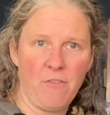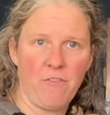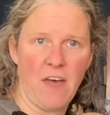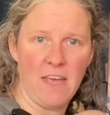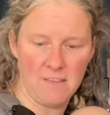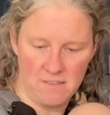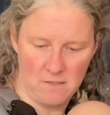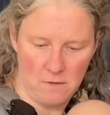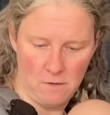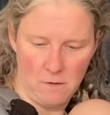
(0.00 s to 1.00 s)

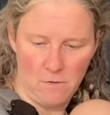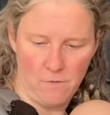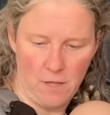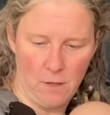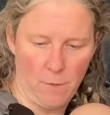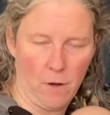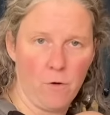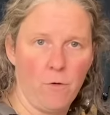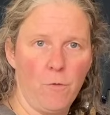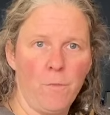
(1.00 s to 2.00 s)
face, find the
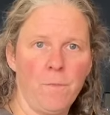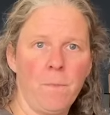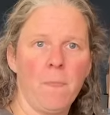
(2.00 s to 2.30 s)
buckle,